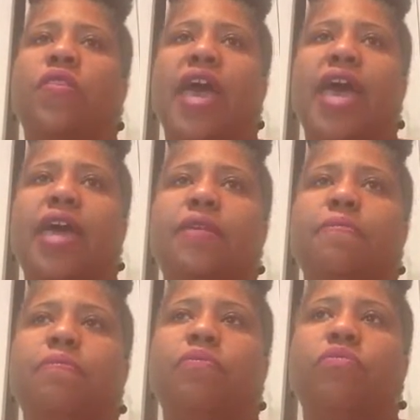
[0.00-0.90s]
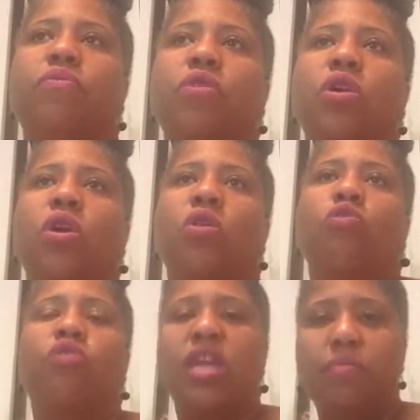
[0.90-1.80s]
that
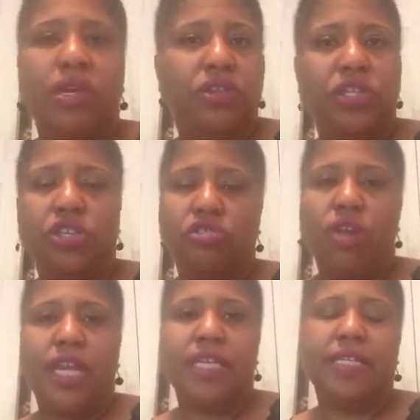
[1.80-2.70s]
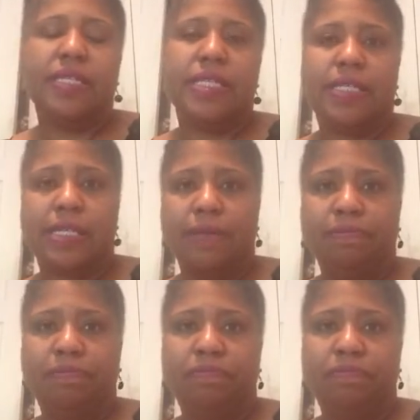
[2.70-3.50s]
rebuilding your credit is easy.